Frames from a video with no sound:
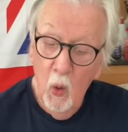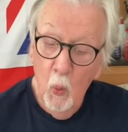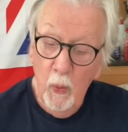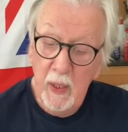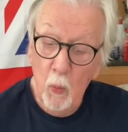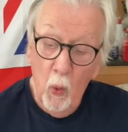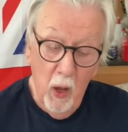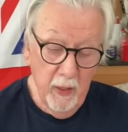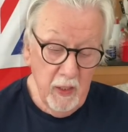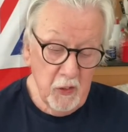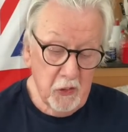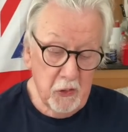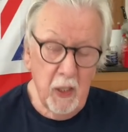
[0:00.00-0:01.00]
We want
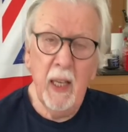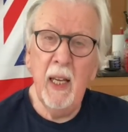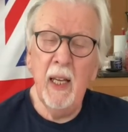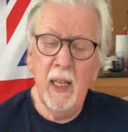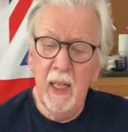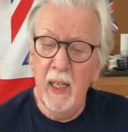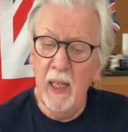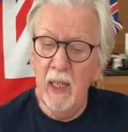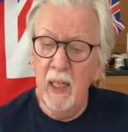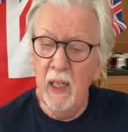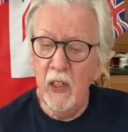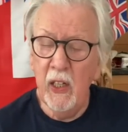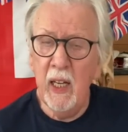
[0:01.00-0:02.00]
to
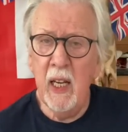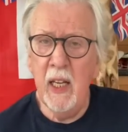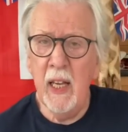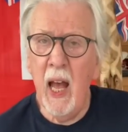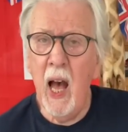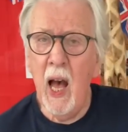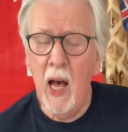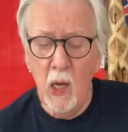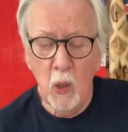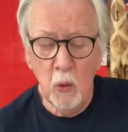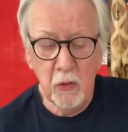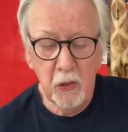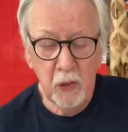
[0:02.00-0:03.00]
sing it
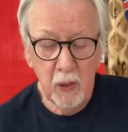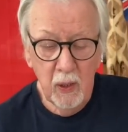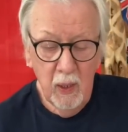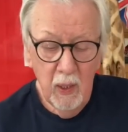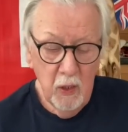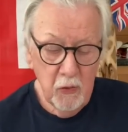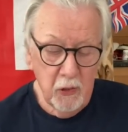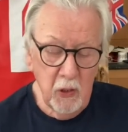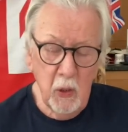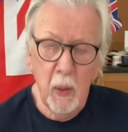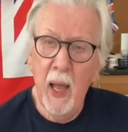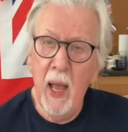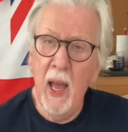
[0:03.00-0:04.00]
out
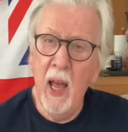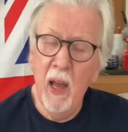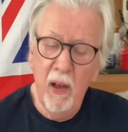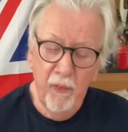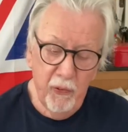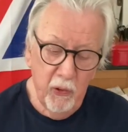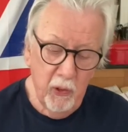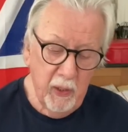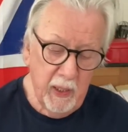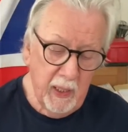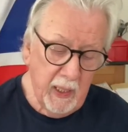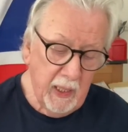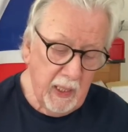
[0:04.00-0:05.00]
to
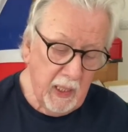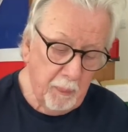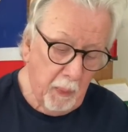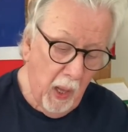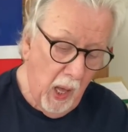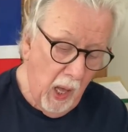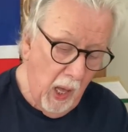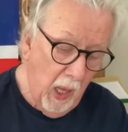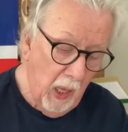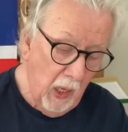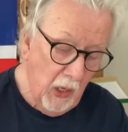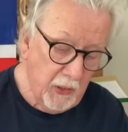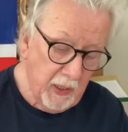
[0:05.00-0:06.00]

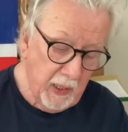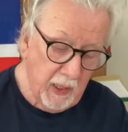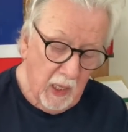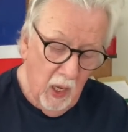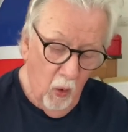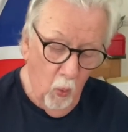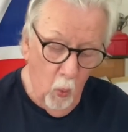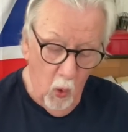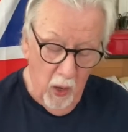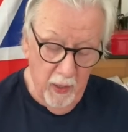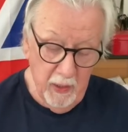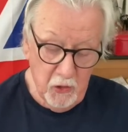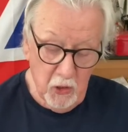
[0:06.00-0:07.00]
everybody.
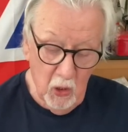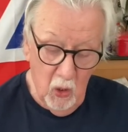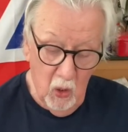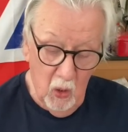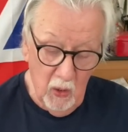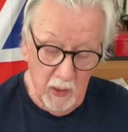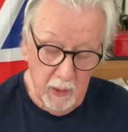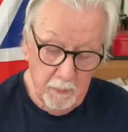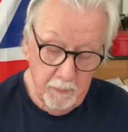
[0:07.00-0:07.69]
What a joy,